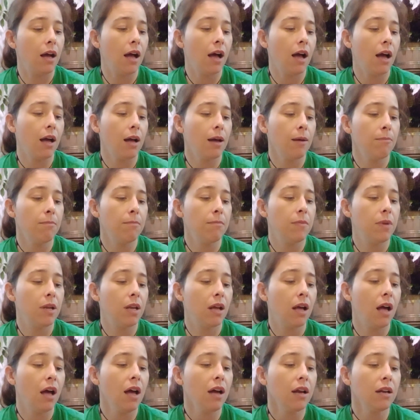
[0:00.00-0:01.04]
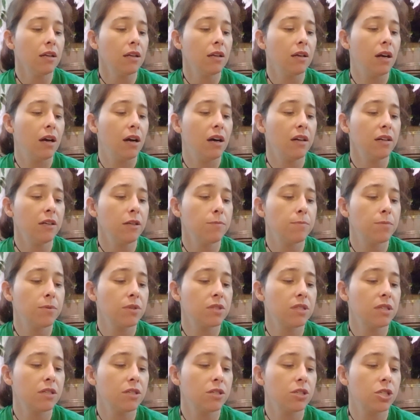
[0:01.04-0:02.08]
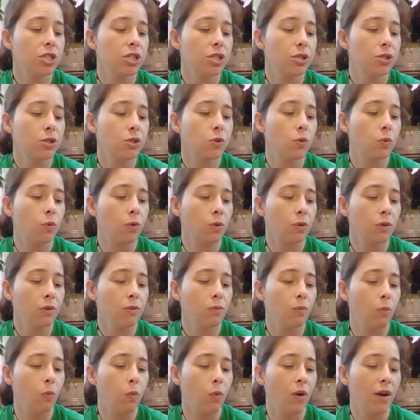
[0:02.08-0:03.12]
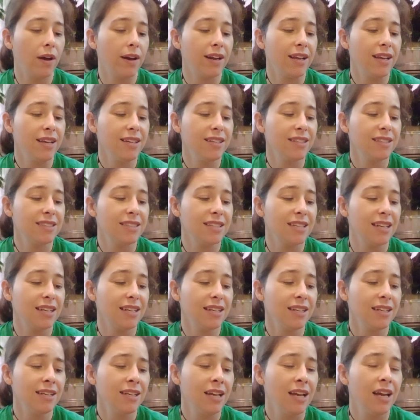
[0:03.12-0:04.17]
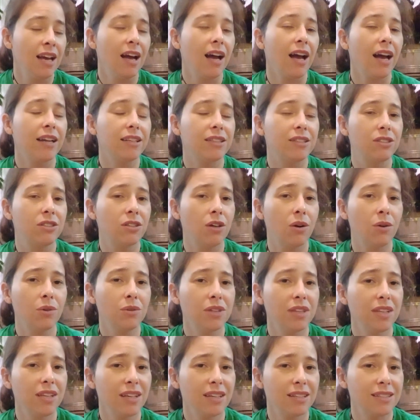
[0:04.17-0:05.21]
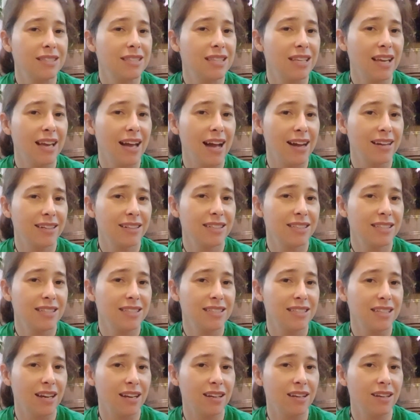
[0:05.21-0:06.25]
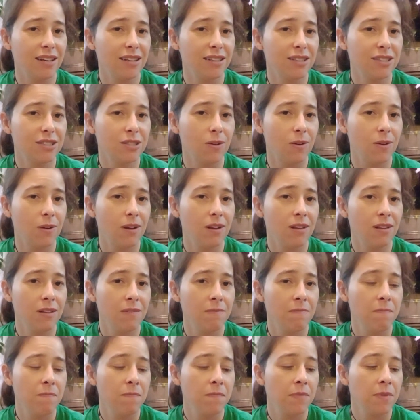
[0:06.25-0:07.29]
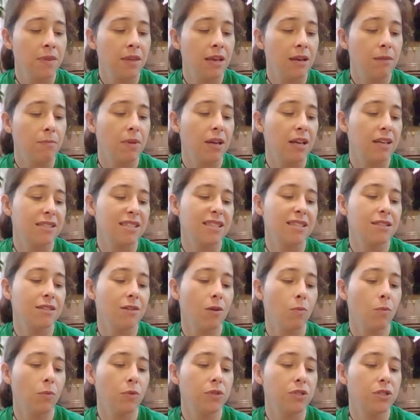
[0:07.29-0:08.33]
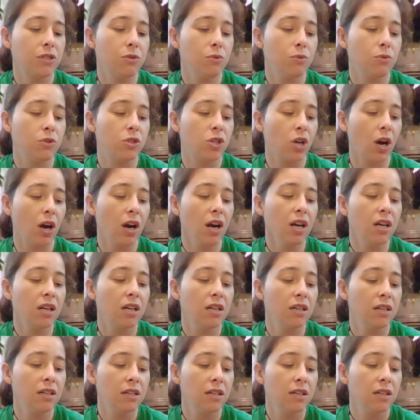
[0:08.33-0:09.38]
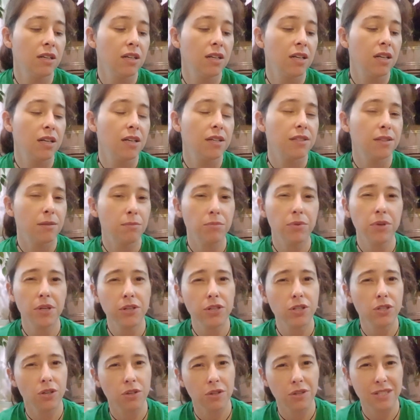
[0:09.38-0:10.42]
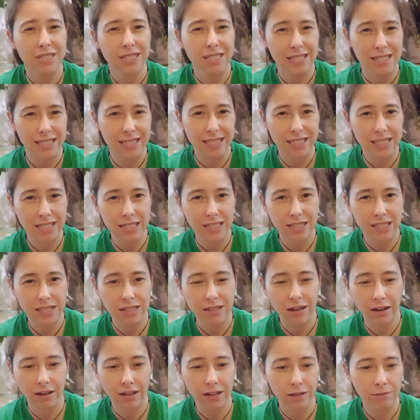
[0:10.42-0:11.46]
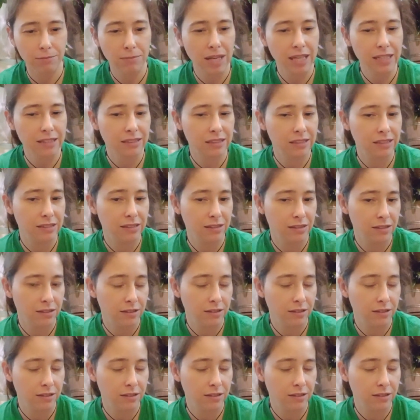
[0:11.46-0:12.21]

I'm not 100% sure what he is in. I don't think it's the cactus and succulent soil because it's almost too dark. So I'm pretty sure this is the seed starting mix.